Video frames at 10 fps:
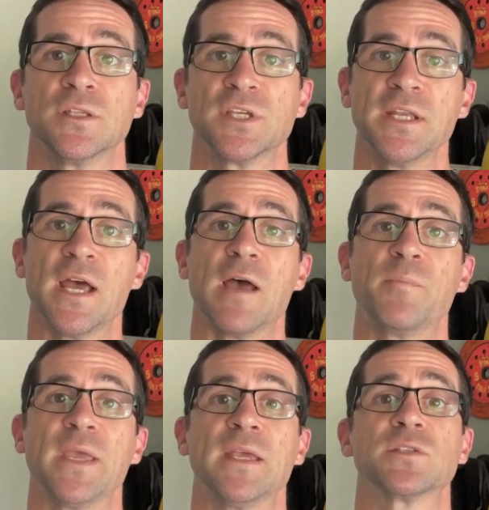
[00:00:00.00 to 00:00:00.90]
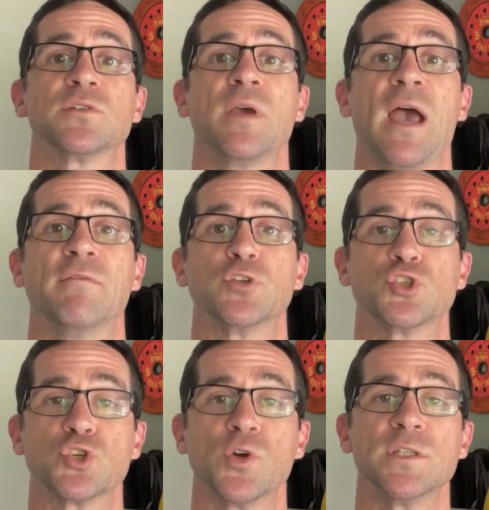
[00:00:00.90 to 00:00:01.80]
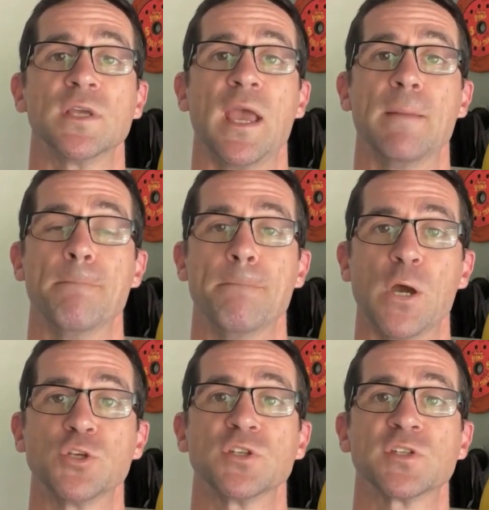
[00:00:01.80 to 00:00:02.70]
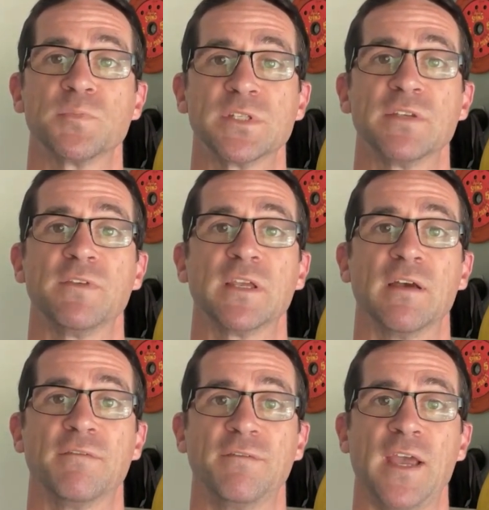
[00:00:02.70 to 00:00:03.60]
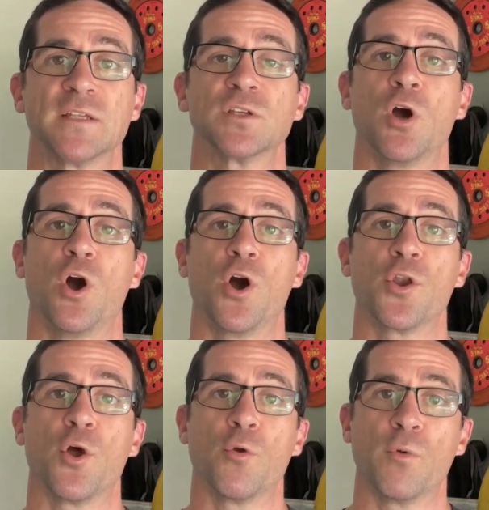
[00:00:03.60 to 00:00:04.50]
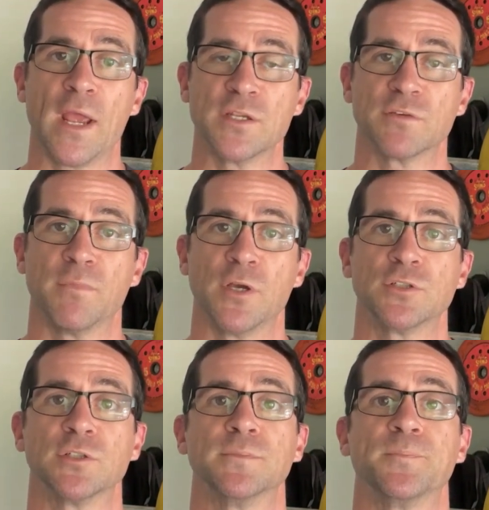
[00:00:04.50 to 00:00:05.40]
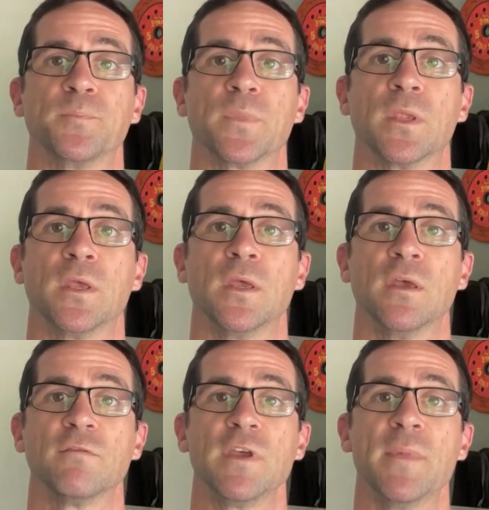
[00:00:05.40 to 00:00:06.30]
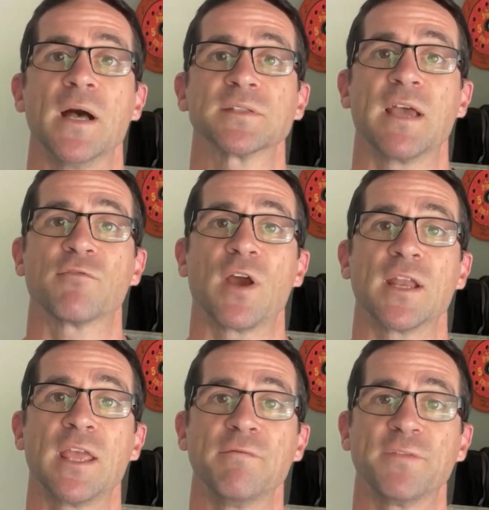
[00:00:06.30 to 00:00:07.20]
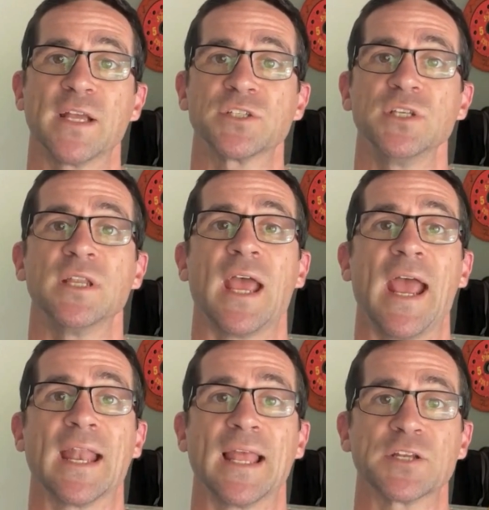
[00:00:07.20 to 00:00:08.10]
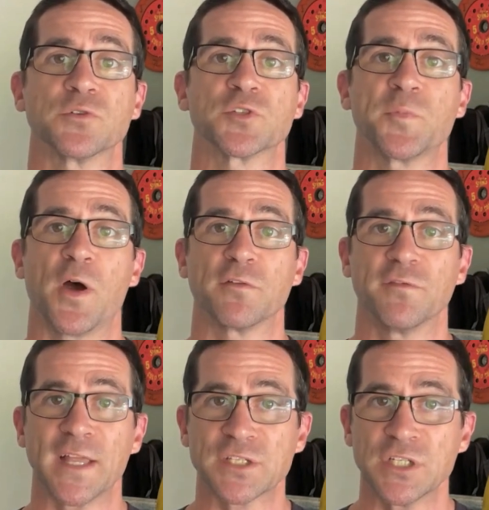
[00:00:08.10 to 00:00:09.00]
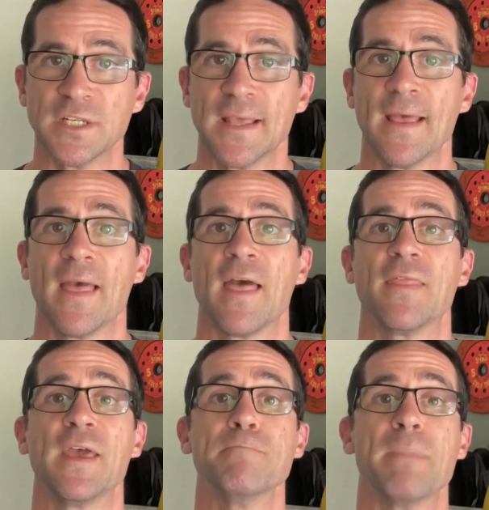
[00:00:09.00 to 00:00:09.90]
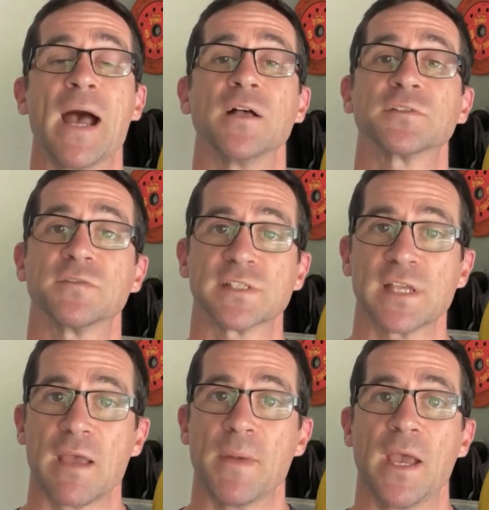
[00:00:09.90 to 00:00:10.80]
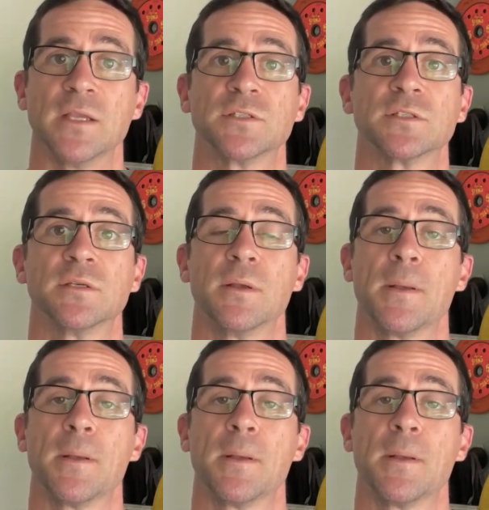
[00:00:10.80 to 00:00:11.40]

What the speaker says: Gender appears to have a joint and motion-specific effect on range of motion. Females have greater hip flexion and lateral spinal flexion than males of the same age.